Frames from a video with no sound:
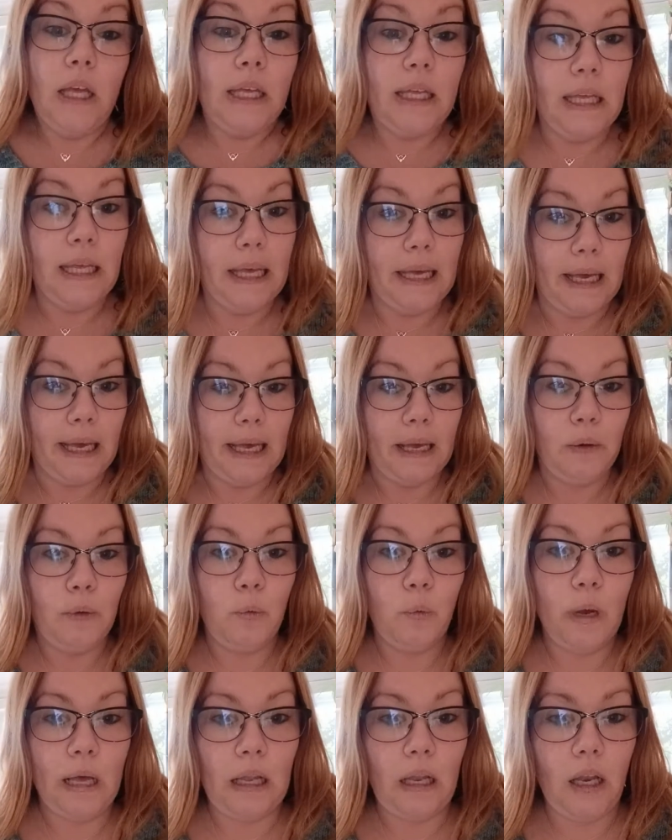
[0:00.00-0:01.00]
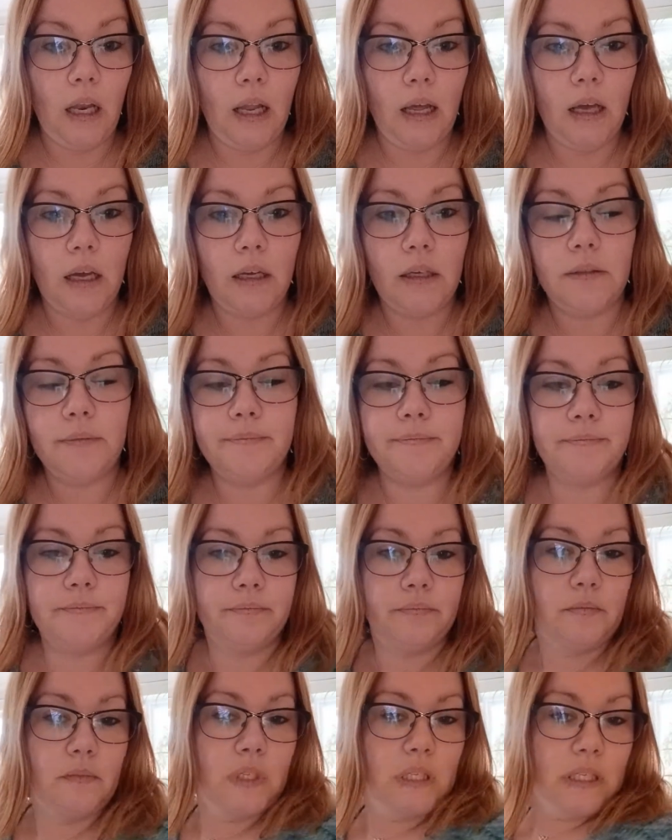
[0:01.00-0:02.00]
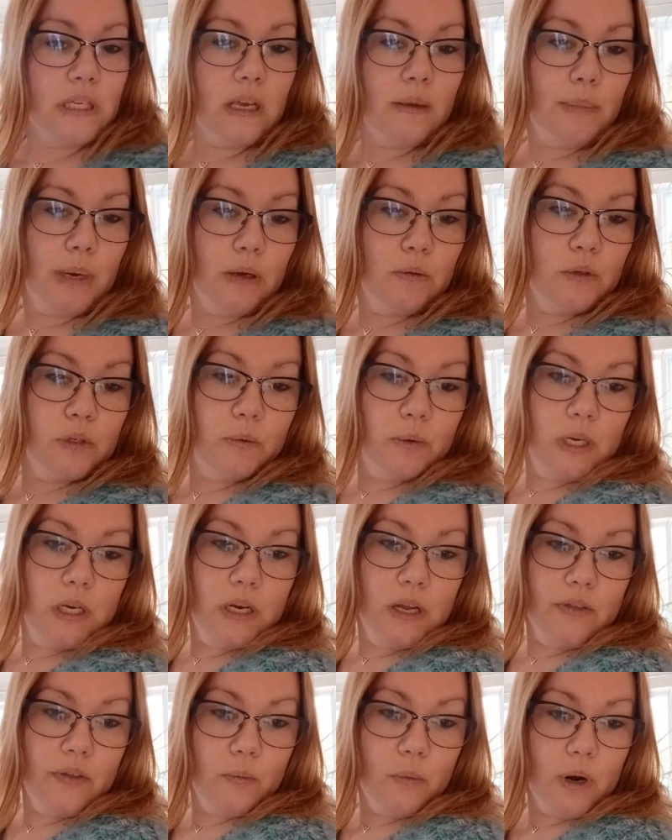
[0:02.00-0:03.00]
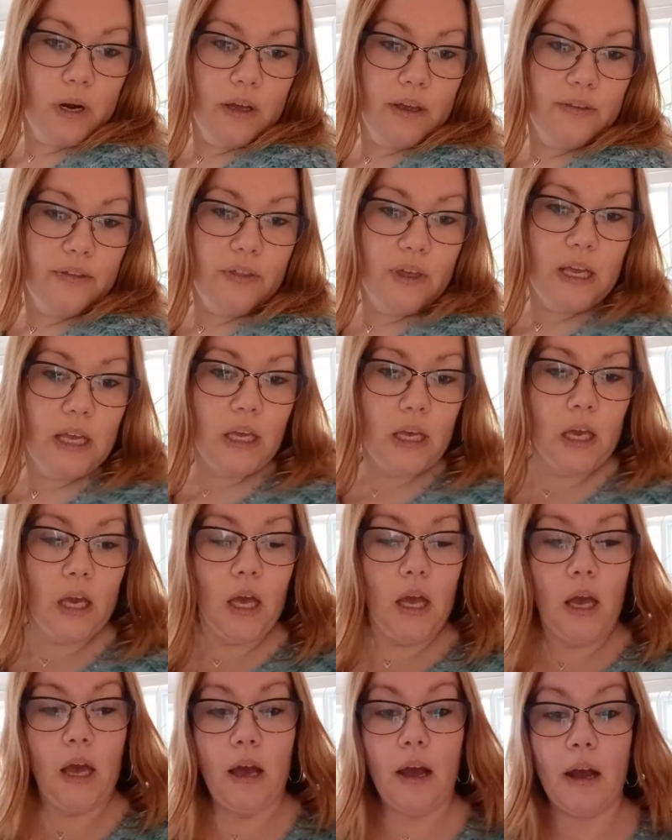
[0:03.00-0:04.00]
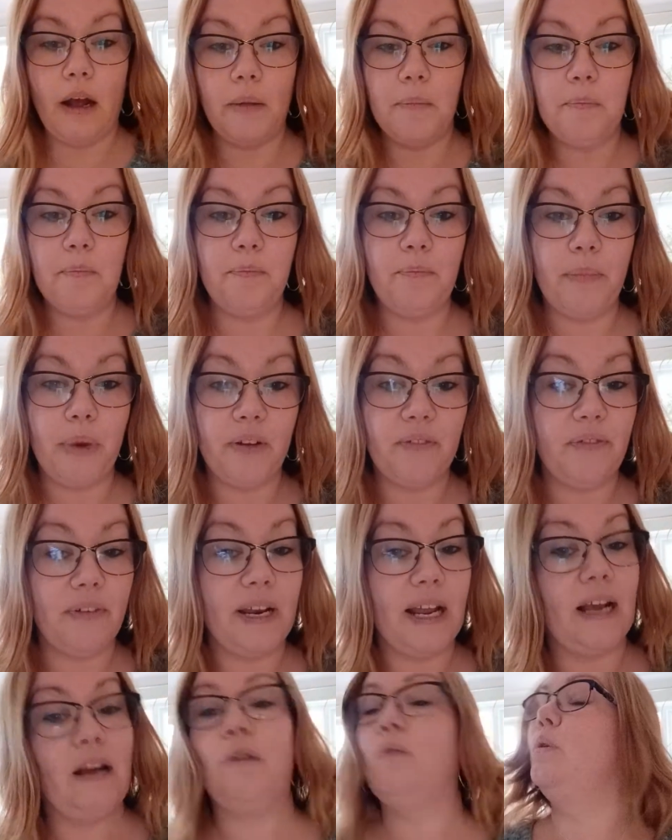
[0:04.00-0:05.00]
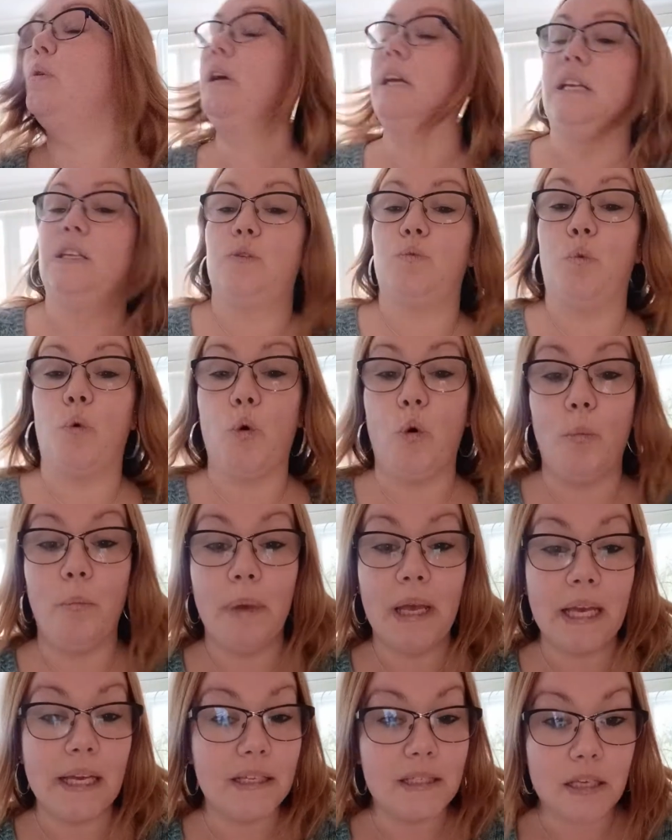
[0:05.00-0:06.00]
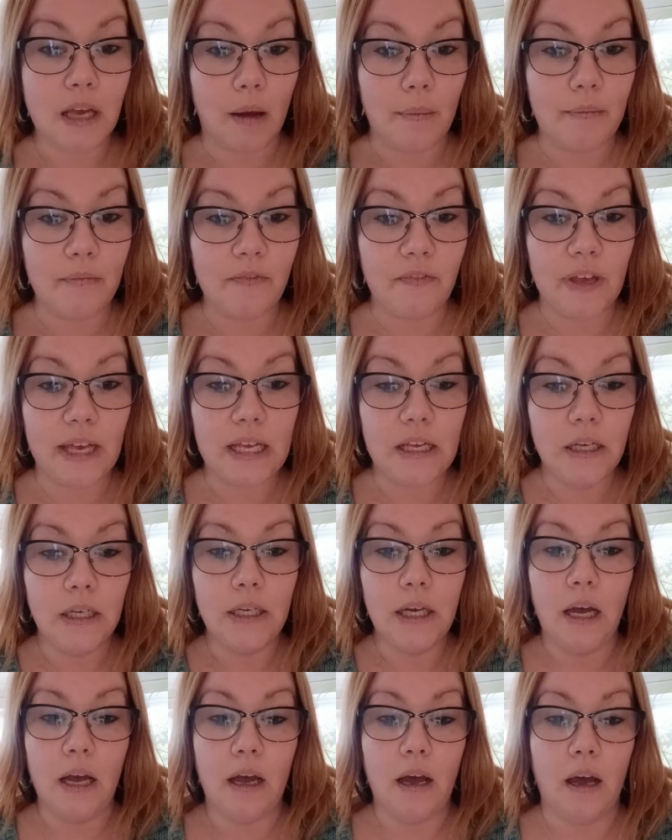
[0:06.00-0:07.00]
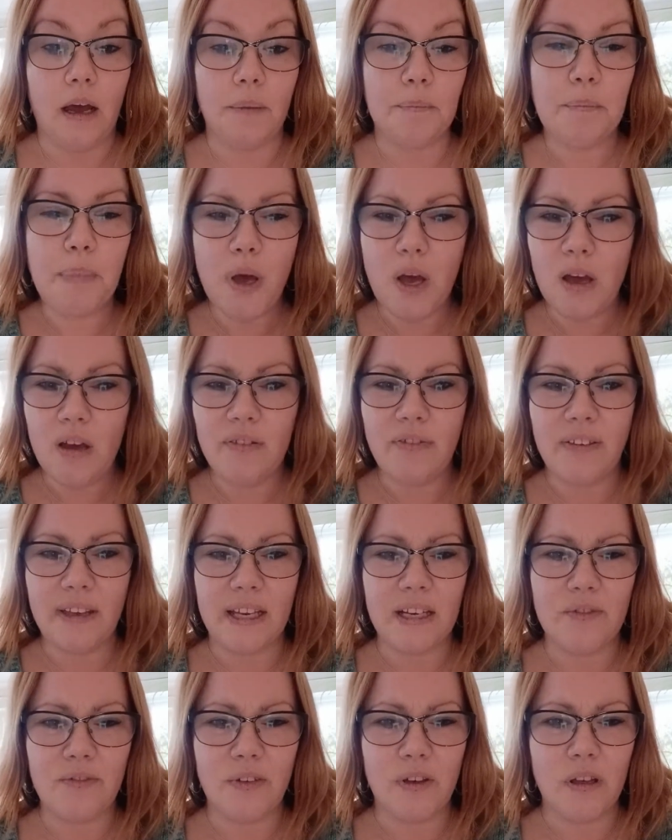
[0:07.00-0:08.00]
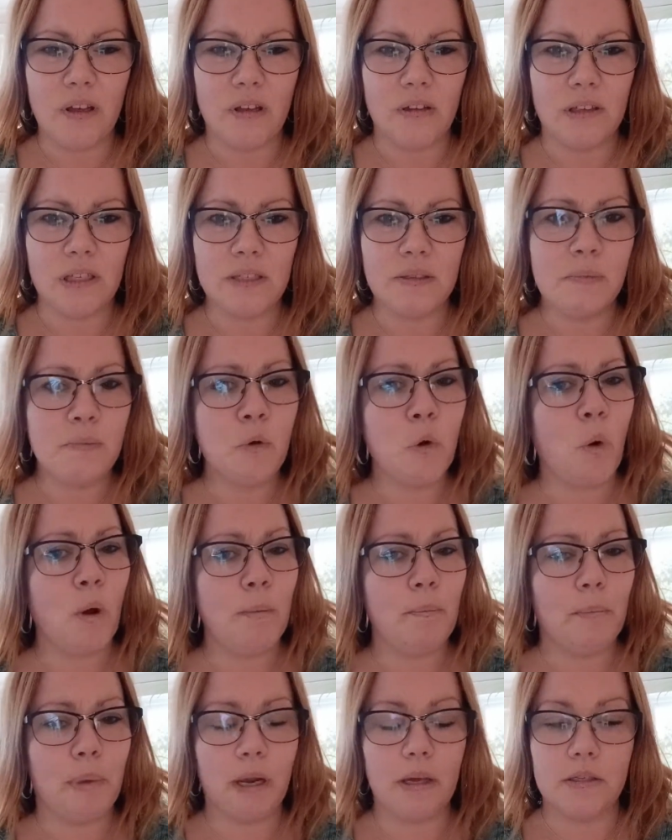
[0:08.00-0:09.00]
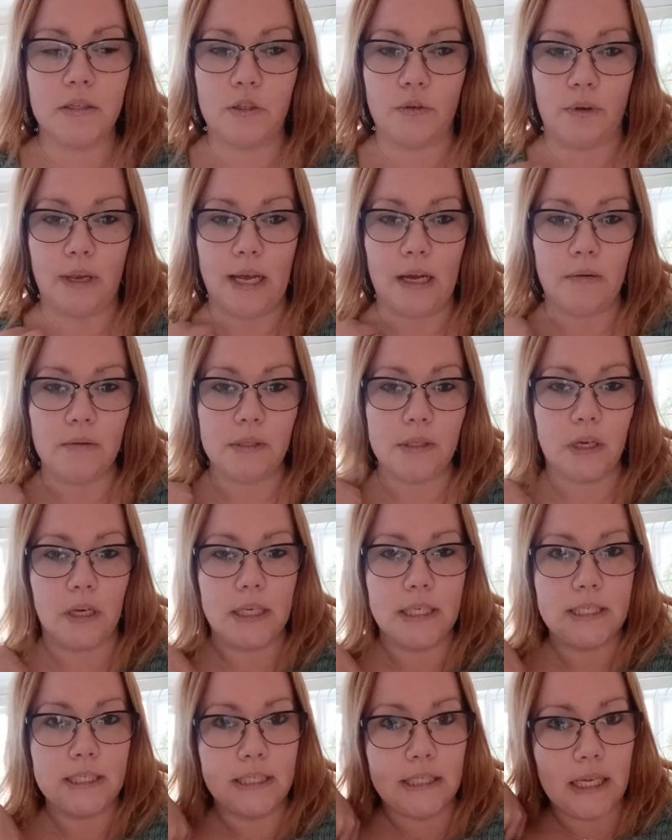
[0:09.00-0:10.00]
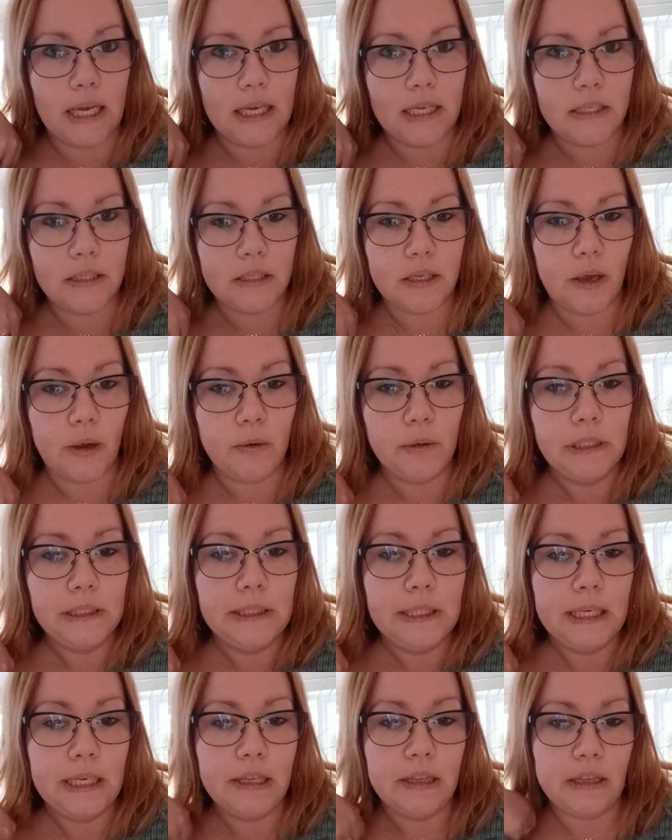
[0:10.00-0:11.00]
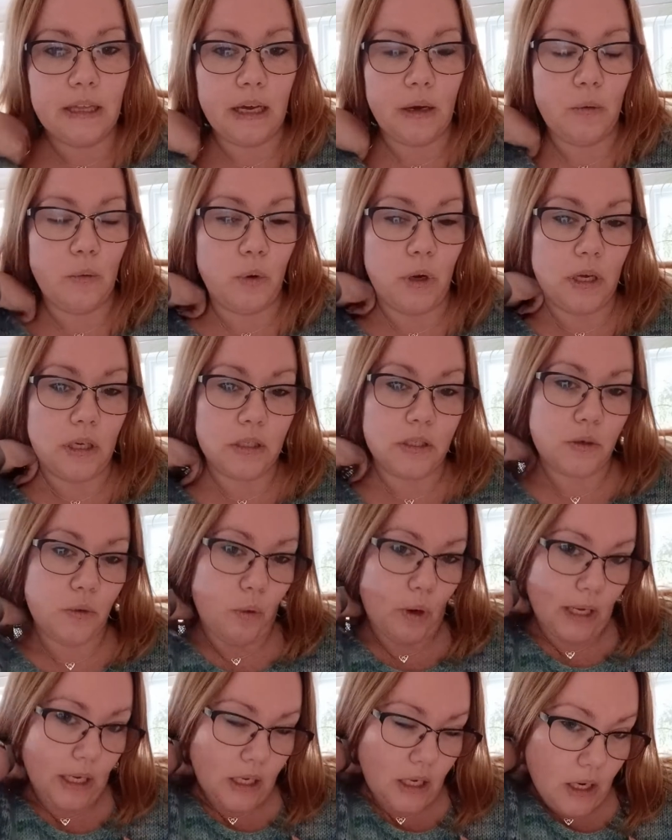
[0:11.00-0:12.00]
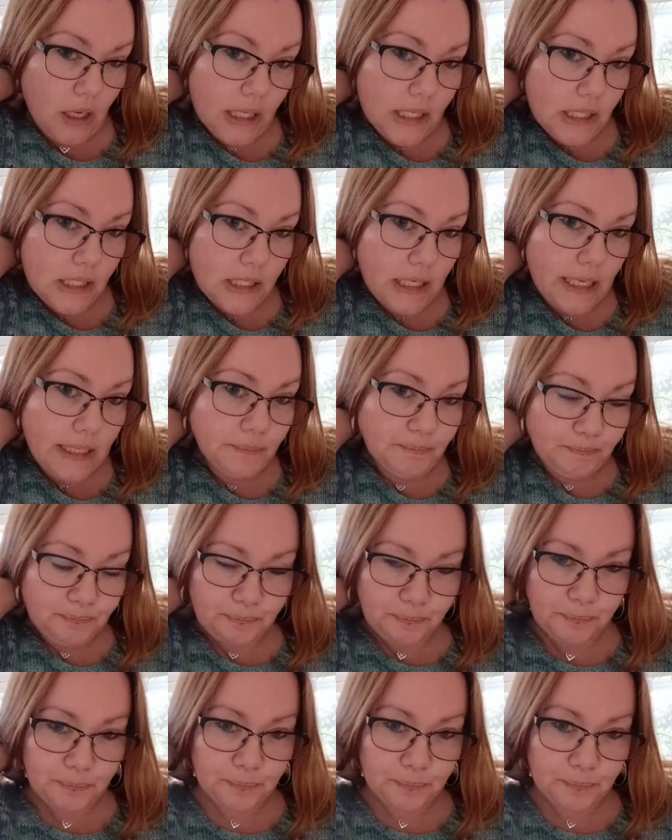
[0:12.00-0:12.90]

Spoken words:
yeah, we'll see about doing another one, I think. But for now, it's warm, it's comfy, and perfect for, it's quite blustery outside today, so that works quite nicely.